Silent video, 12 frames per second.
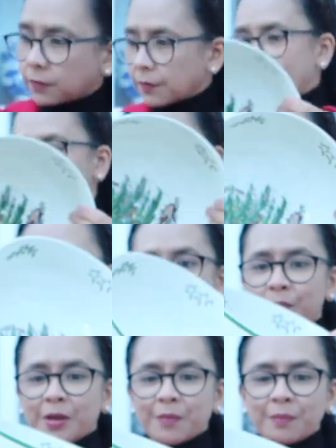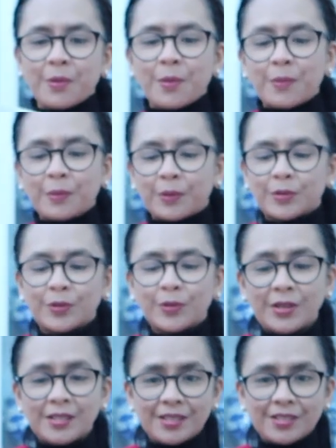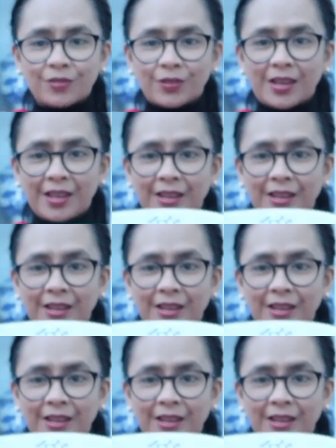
A serving bowl. So this is really